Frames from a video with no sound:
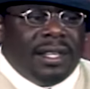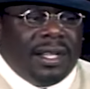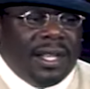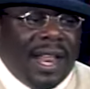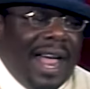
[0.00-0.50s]

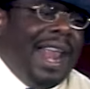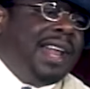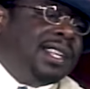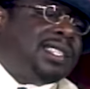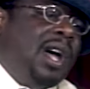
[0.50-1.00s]
And I like
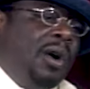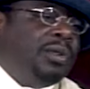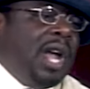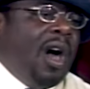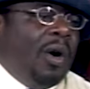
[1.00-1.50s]
the song,
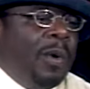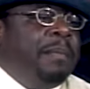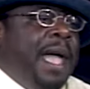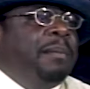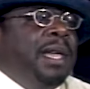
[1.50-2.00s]
dog. What
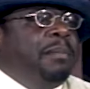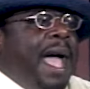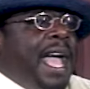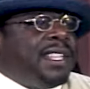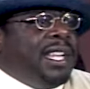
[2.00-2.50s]
made me
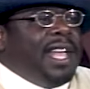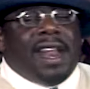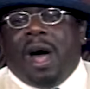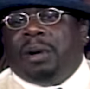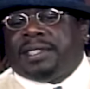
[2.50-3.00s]
mad, she get
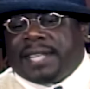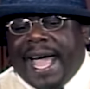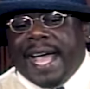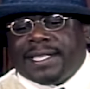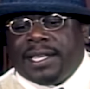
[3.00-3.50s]
all
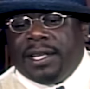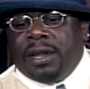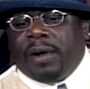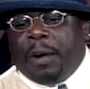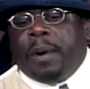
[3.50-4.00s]
sassy. You
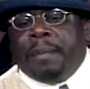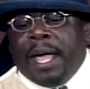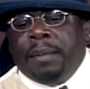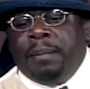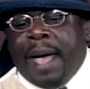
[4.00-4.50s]
know, that one made
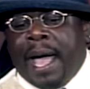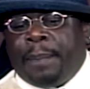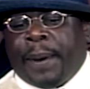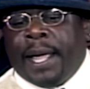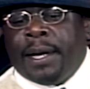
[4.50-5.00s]
me mad,
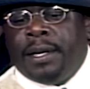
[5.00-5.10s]
player.